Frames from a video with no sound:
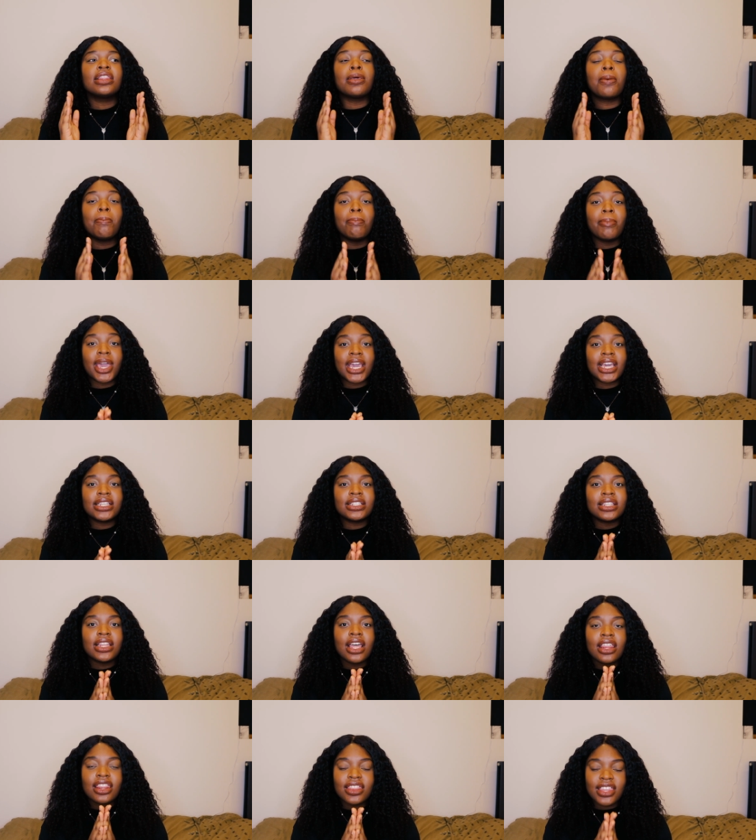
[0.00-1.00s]
The
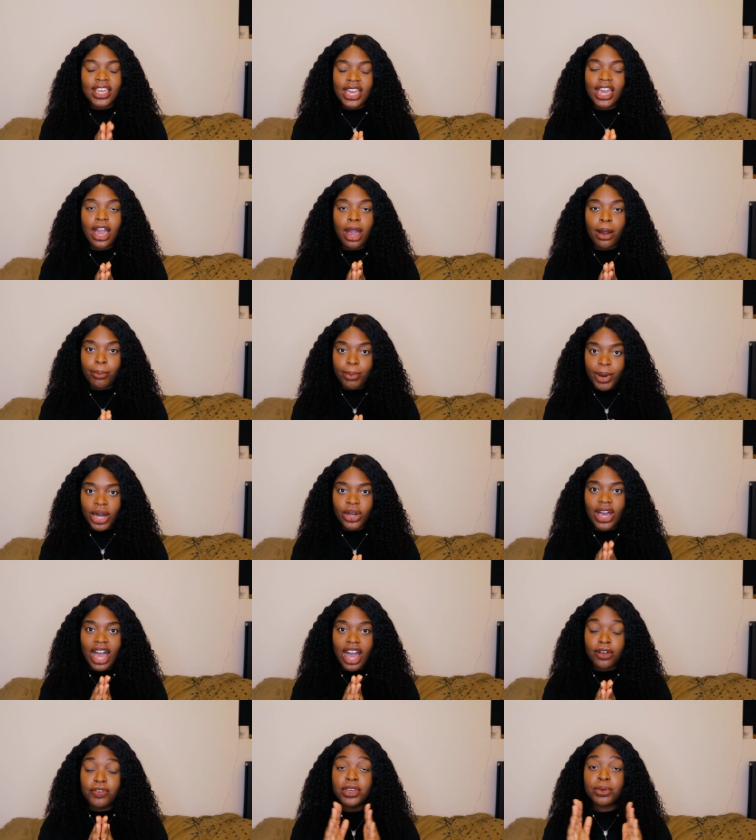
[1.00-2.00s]
main thing about
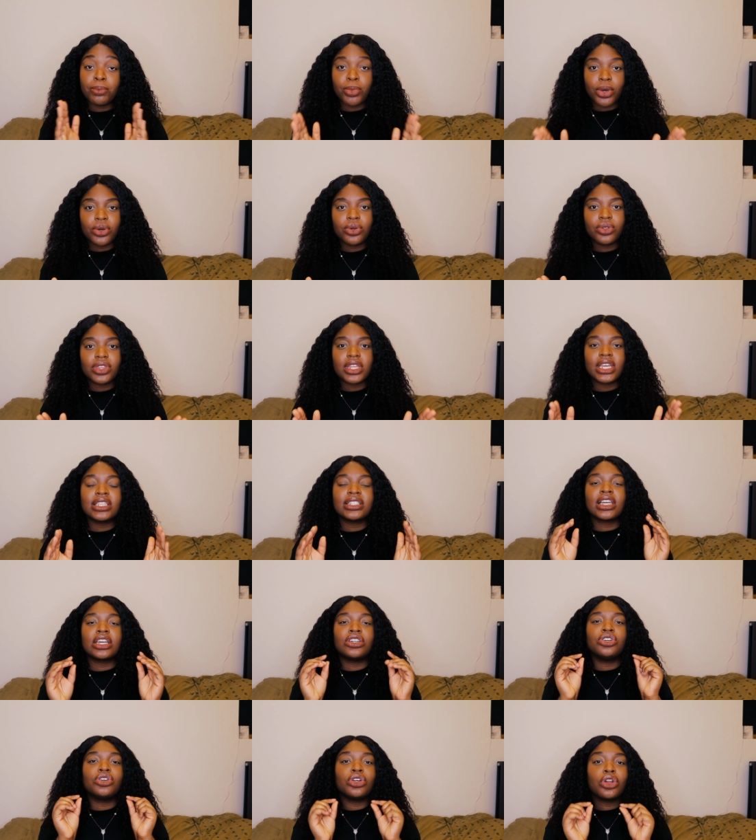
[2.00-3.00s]
having both is
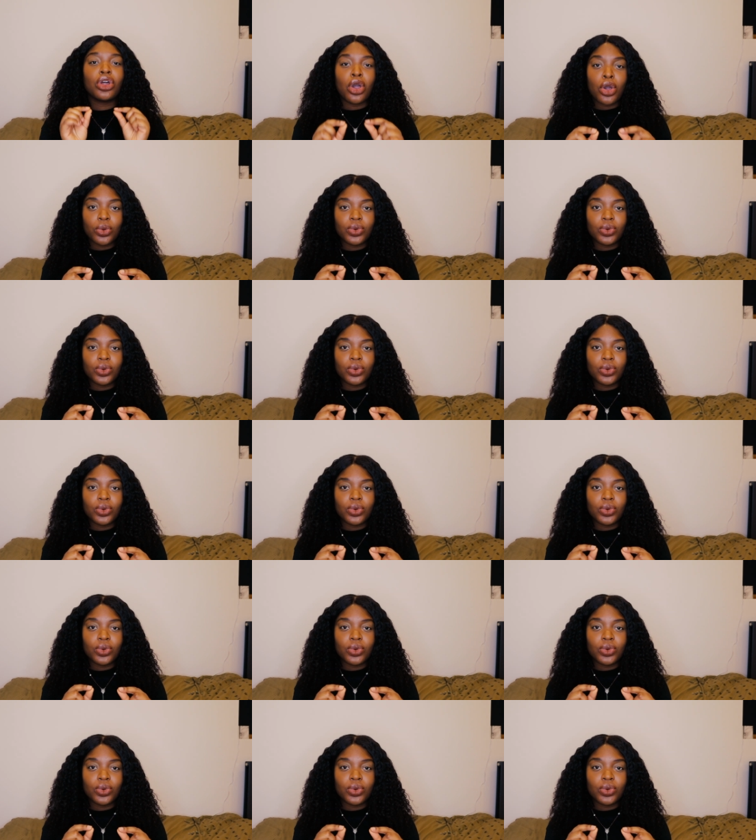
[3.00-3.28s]
that you can